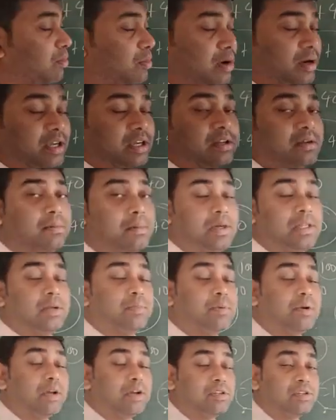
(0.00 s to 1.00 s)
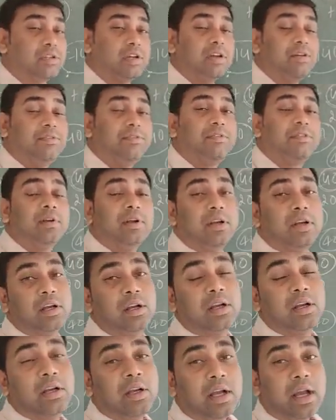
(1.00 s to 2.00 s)
commodity. By the production of
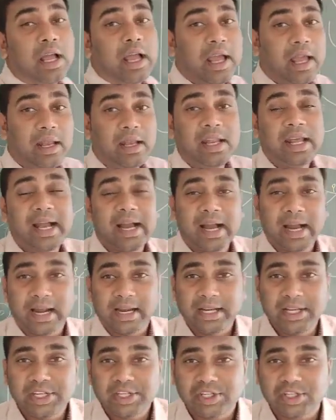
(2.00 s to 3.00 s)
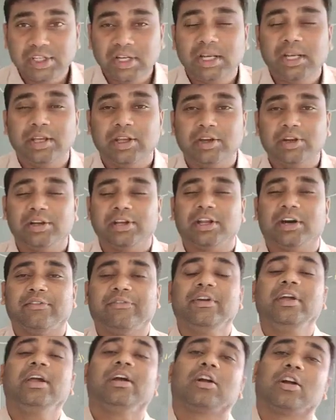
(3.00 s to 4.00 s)
an additional unit
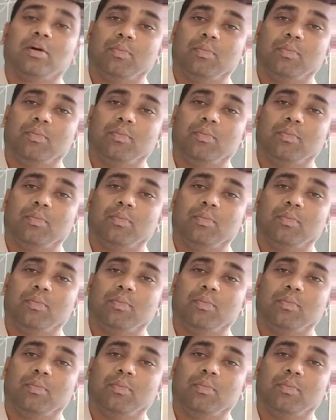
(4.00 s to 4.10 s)
of a